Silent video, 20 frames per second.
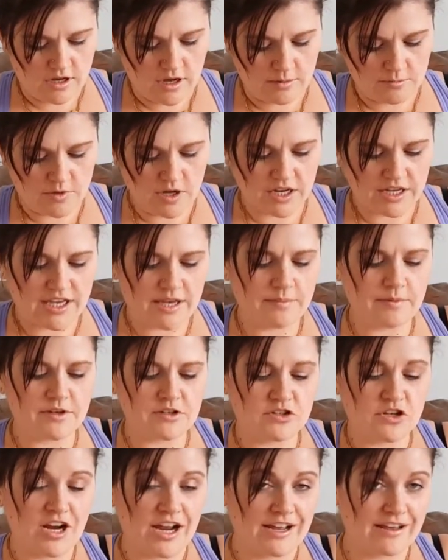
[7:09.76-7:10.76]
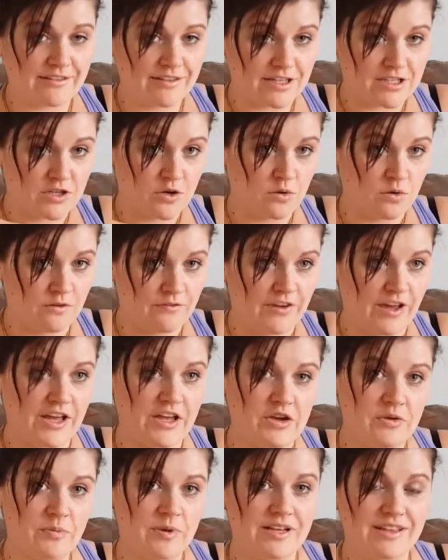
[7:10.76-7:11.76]
I'm not keeping track of the total
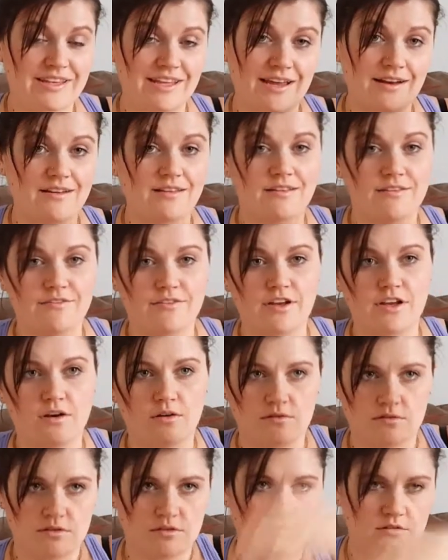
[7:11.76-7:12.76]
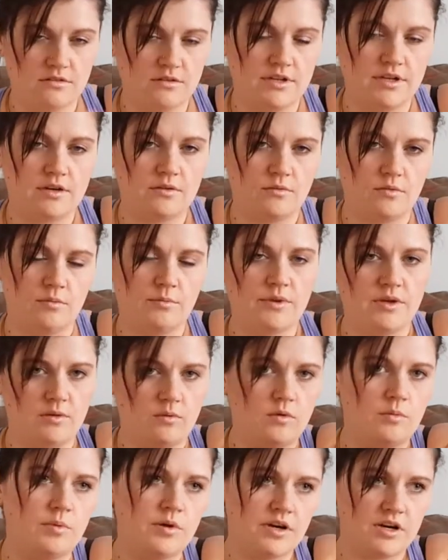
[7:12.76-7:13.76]
value, but at the end of the video, it will be,
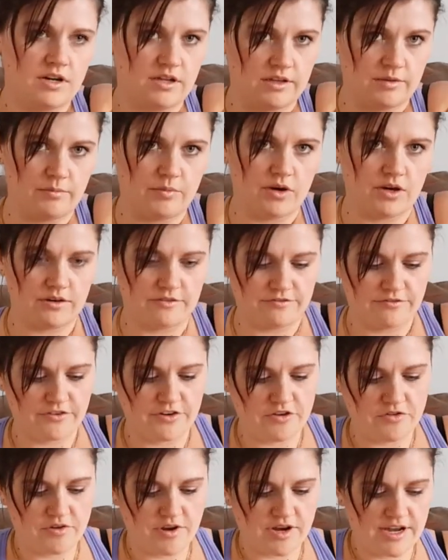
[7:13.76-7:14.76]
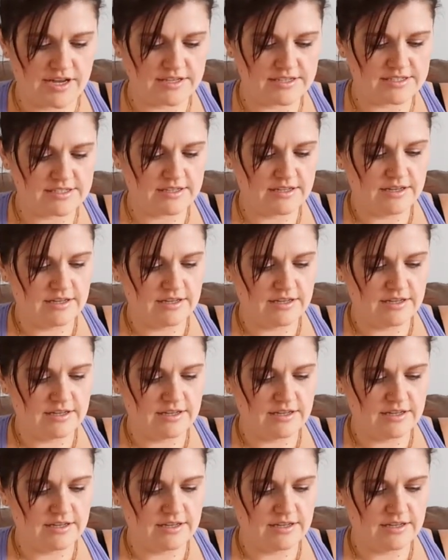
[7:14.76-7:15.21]
we'll put it on the bottom for you guys.